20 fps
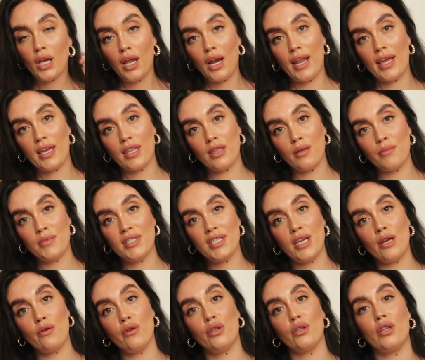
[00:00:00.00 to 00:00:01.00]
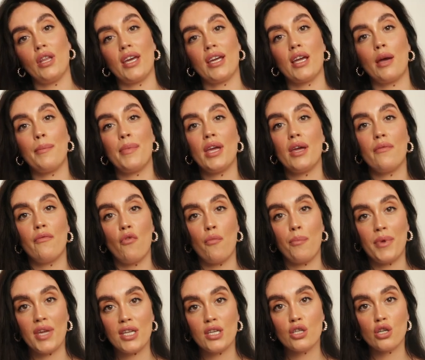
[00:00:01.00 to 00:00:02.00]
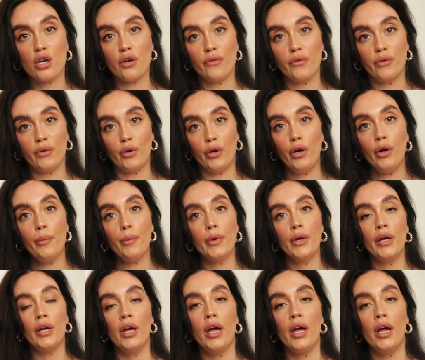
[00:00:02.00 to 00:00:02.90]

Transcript: like the material like a bit of a beach cover up,